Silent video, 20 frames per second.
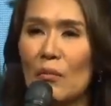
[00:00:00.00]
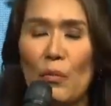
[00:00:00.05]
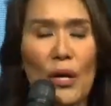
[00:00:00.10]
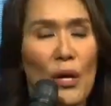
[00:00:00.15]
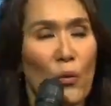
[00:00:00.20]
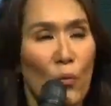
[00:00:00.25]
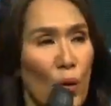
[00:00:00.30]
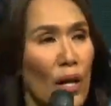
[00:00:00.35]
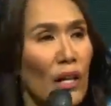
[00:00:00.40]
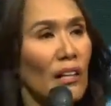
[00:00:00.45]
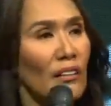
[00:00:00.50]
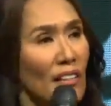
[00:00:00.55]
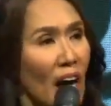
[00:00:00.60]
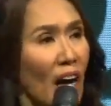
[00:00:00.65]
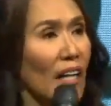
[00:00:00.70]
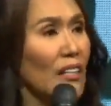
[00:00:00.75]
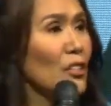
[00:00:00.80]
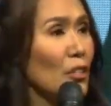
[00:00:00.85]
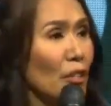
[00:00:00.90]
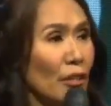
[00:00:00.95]
We will
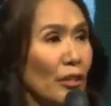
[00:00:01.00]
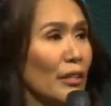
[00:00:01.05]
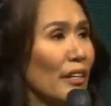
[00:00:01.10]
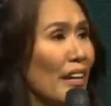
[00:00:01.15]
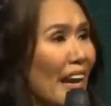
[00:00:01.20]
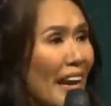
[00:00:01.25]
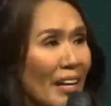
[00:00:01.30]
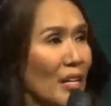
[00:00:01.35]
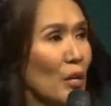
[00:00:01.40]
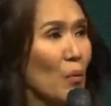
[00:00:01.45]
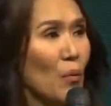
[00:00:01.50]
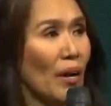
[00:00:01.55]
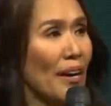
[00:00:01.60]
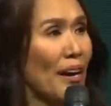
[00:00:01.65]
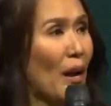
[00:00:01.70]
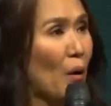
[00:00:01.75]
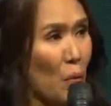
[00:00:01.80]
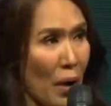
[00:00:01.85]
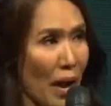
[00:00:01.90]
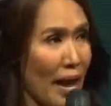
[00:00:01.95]
not turn
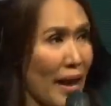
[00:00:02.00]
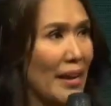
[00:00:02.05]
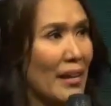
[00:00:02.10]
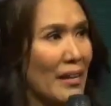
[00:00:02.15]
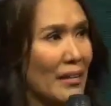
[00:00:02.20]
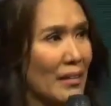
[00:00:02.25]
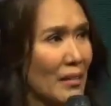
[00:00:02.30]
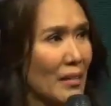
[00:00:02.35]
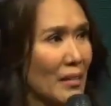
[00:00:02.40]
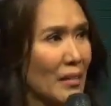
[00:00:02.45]
anyone away